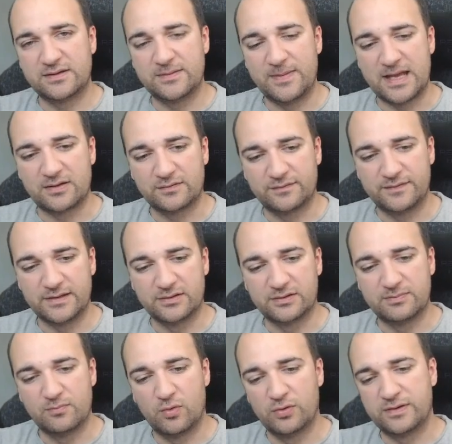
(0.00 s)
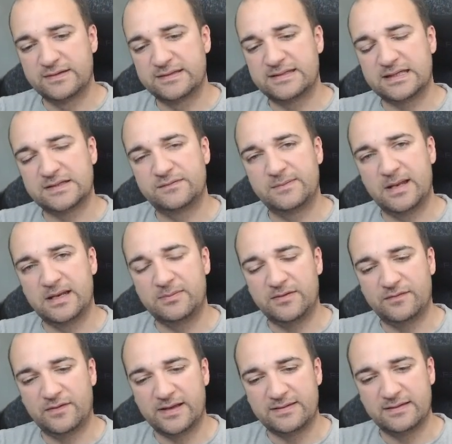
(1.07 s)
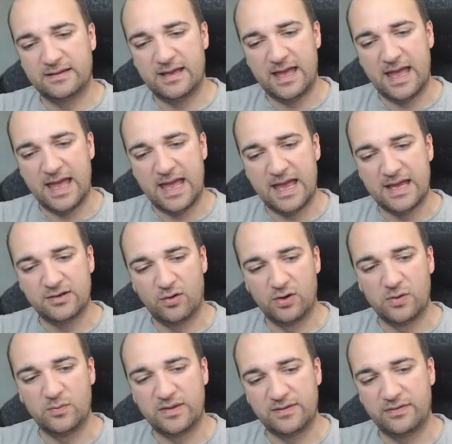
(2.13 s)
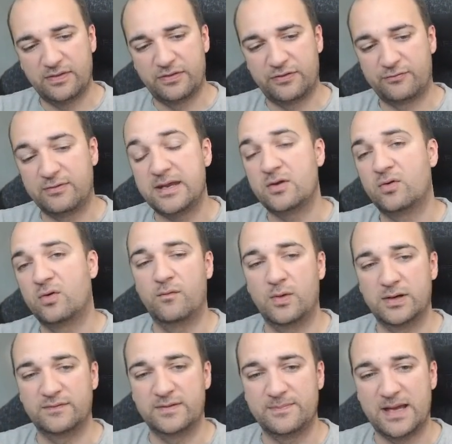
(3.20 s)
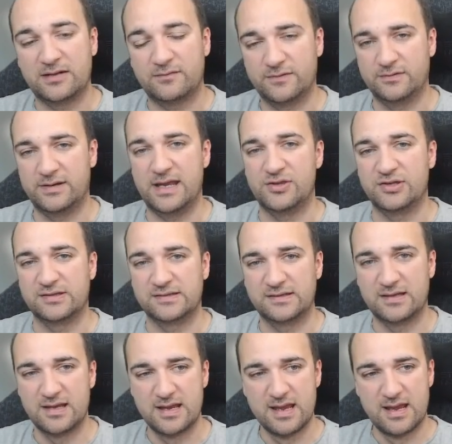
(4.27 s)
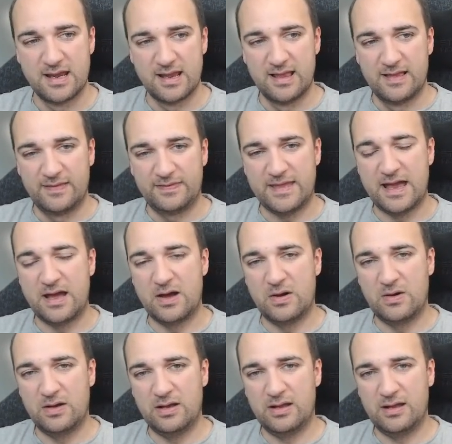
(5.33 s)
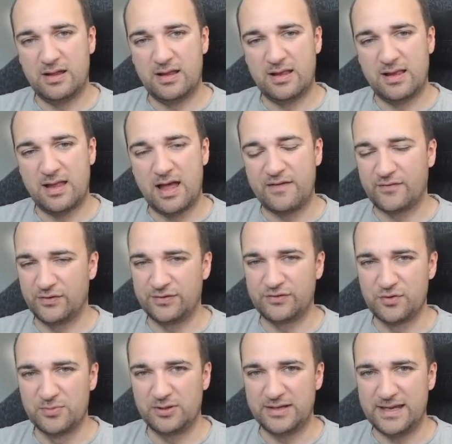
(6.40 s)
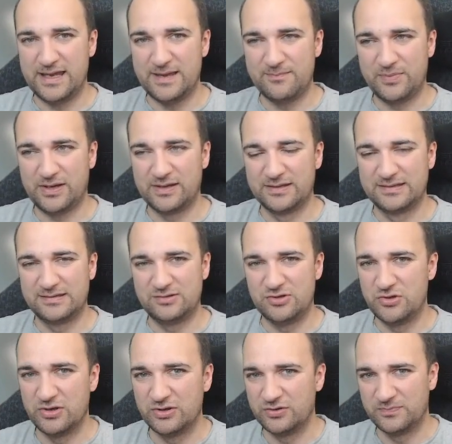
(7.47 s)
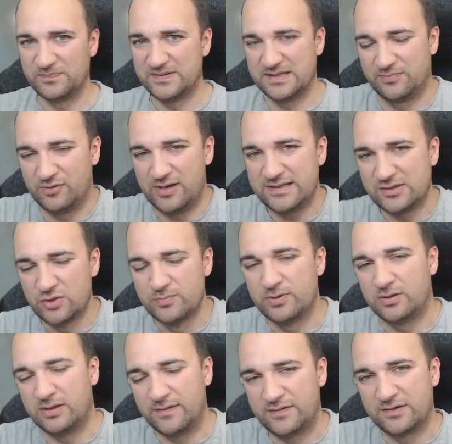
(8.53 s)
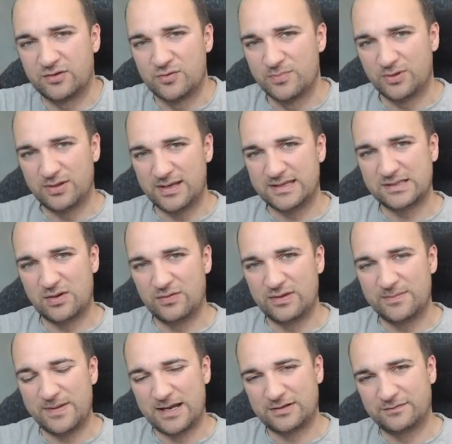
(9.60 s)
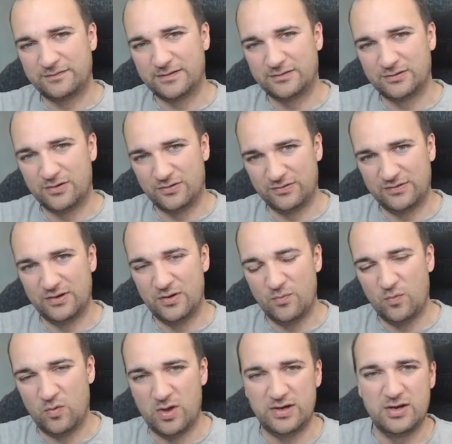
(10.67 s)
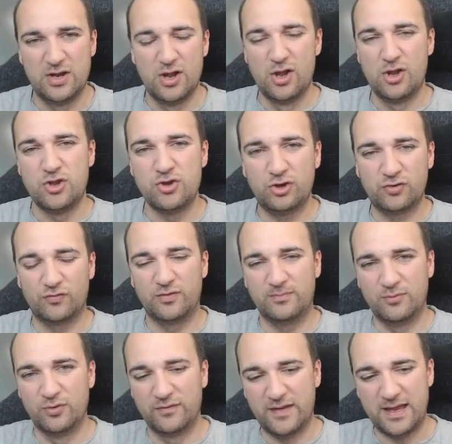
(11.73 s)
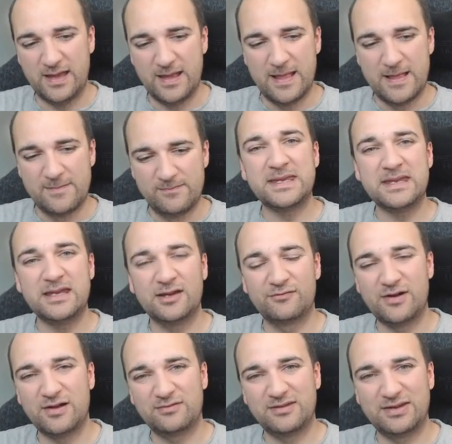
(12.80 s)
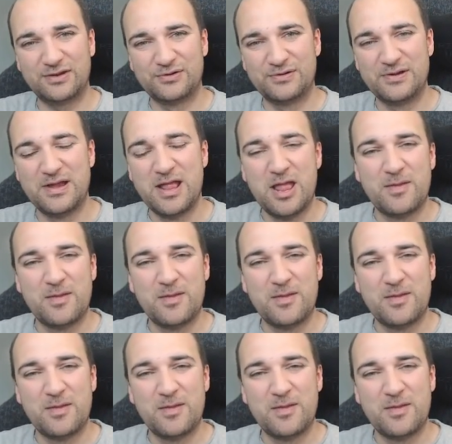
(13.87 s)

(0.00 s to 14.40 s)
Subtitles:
on the battlefield, more than 6 from an enemy fighter, and wholly within 3 of one of the battlefield edges. Now, I've got the Doom Ball here because you can do Surprise Doom Ball. If the Doom Ball is on the battlefield on turn 1, you can remove it, beginning of round 2,